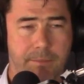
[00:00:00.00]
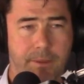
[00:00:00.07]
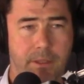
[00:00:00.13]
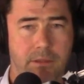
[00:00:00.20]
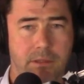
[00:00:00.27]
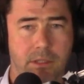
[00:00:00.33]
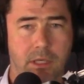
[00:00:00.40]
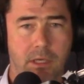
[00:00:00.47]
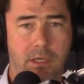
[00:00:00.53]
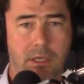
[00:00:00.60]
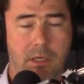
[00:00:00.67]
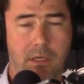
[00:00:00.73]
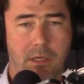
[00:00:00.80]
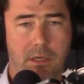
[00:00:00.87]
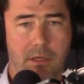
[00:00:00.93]
but
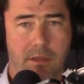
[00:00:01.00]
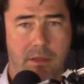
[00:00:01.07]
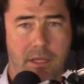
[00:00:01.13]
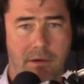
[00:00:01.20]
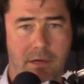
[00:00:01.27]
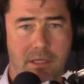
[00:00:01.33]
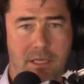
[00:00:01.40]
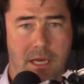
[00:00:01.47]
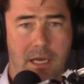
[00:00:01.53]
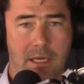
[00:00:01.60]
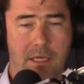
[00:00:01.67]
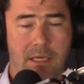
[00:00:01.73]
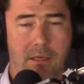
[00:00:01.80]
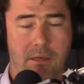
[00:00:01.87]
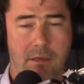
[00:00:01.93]
there is
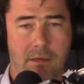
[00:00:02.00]
a